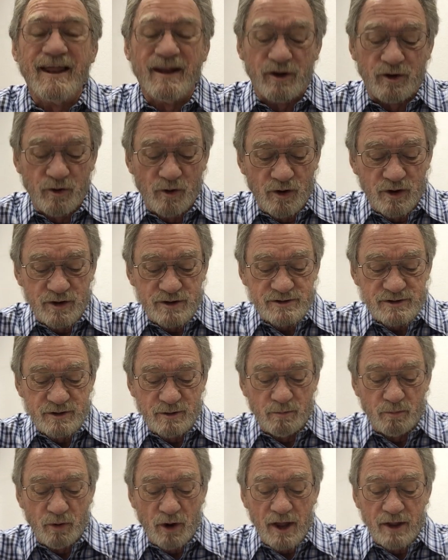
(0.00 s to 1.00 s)
and of course,
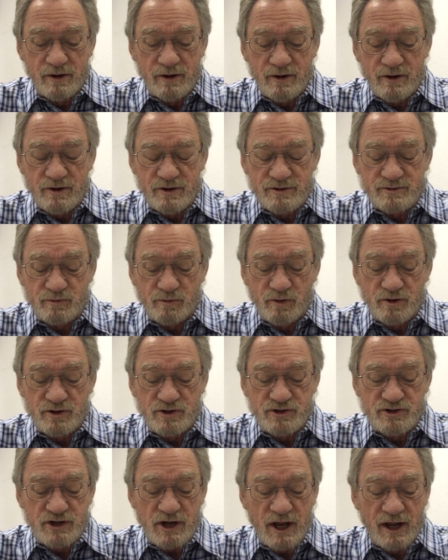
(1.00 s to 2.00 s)
the brothers were
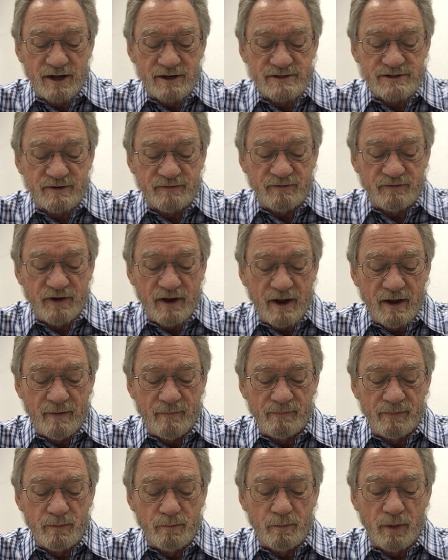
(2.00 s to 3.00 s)
jealous of
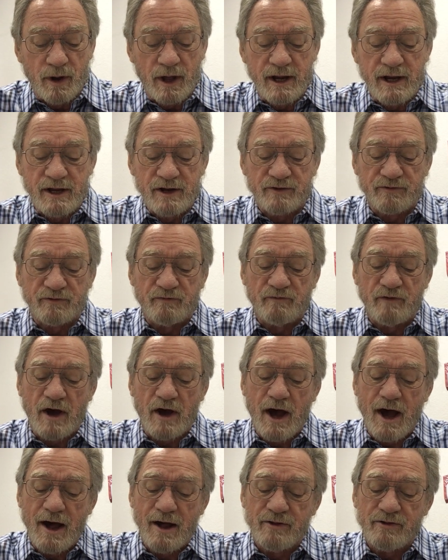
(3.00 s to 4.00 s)
him, but his
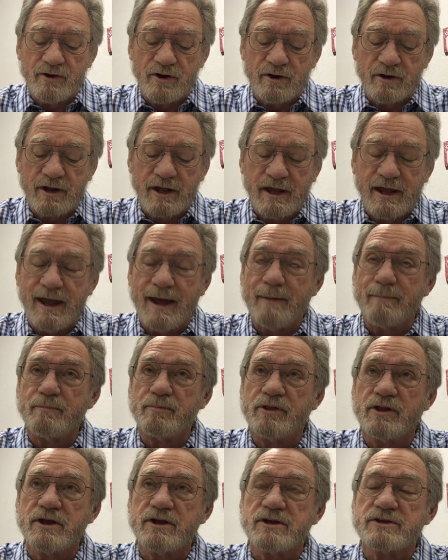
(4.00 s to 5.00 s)
father
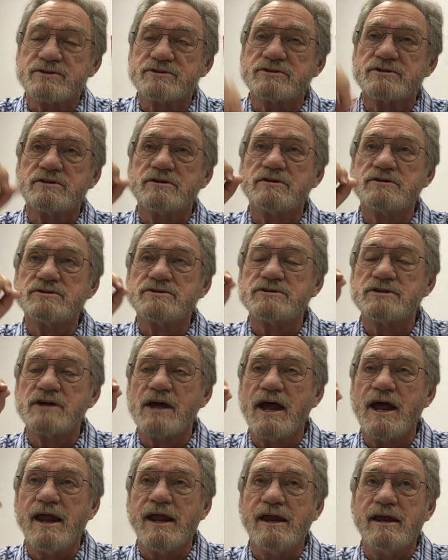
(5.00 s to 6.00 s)
kept this
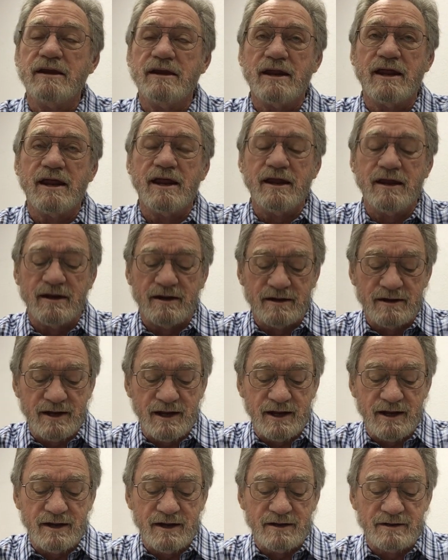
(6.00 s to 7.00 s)
saying in
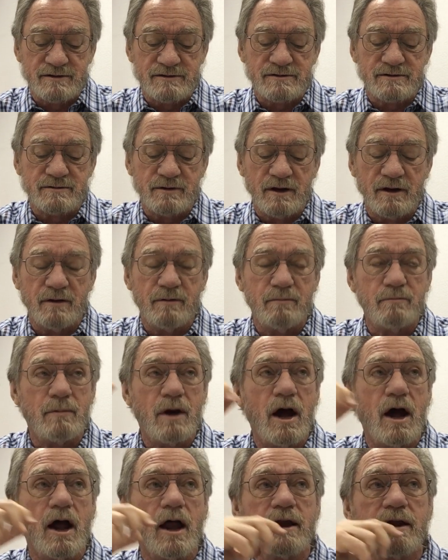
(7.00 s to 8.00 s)
his in
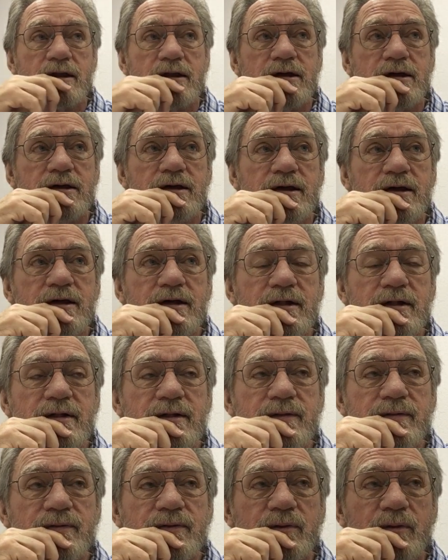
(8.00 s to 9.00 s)
mind,
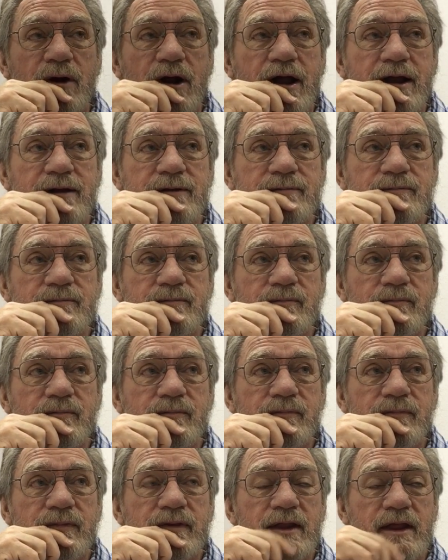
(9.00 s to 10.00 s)
right?
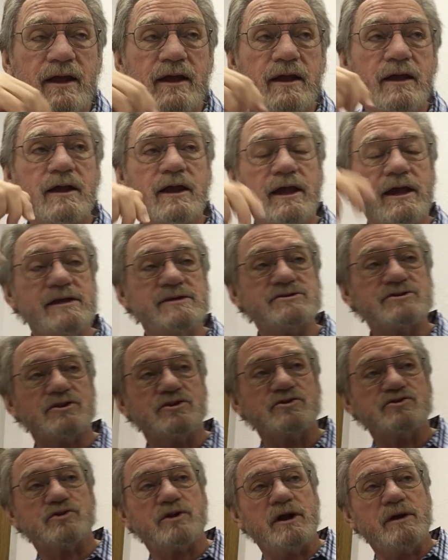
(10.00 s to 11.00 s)
He's
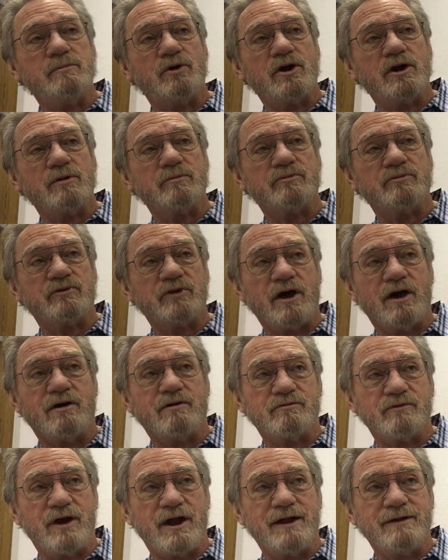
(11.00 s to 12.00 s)
the dreamer
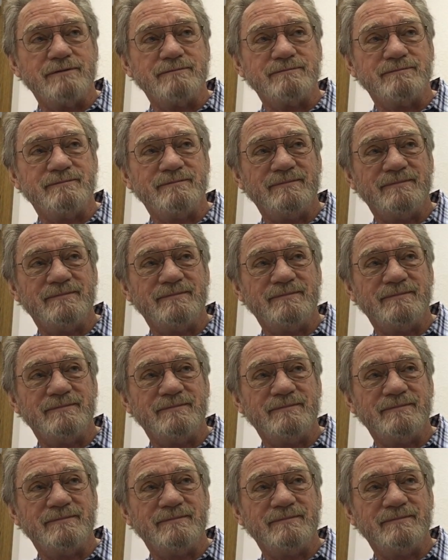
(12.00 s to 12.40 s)
himself, right?